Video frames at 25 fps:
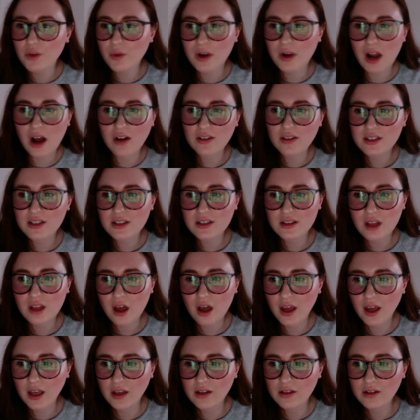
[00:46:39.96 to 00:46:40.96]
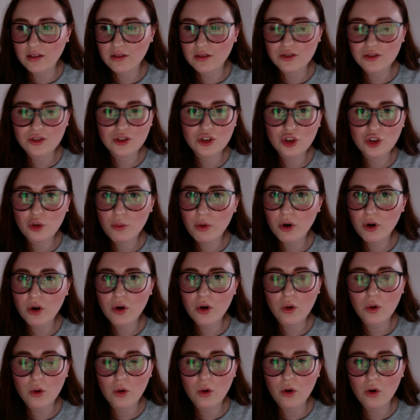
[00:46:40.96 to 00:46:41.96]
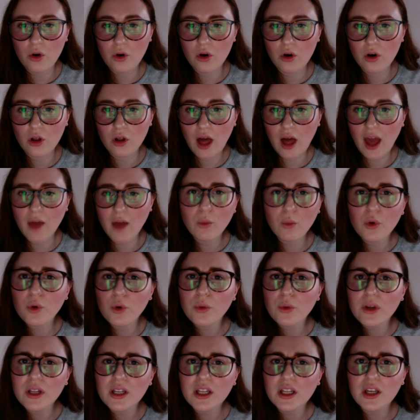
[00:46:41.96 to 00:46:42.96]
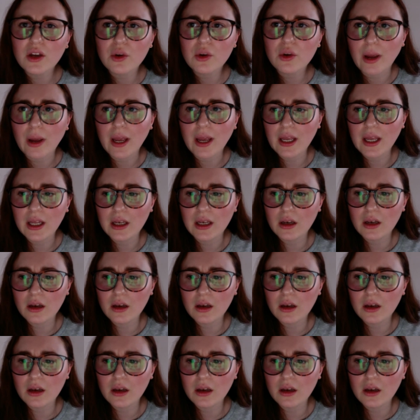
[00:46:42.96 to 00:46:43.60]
else is like super cool, and we're really great.